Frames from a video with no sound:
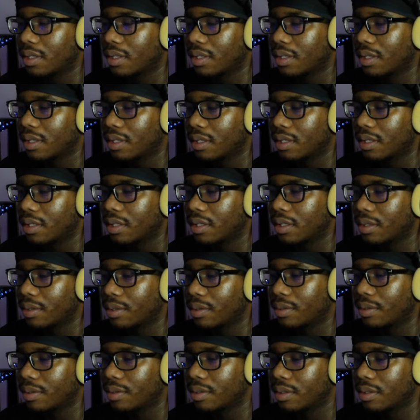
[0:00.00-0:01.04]

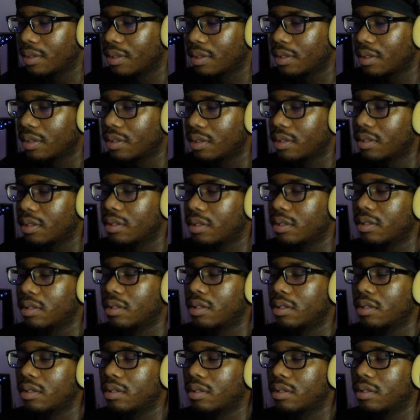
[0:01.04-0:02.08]

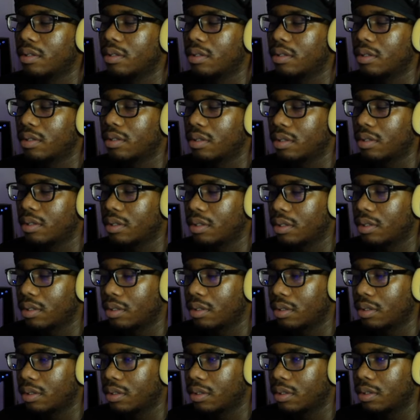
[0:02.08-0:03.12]

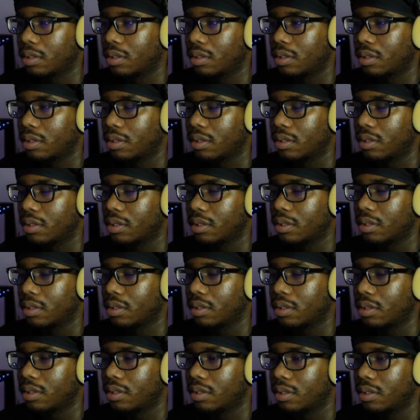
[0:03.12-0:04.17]

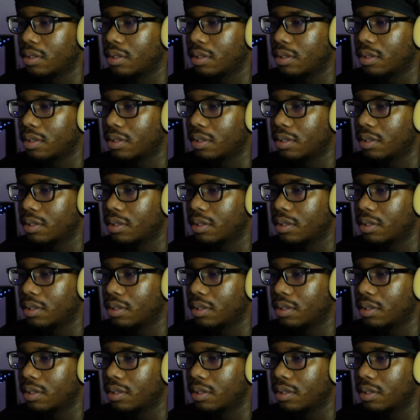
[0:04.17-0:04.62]
[no speech]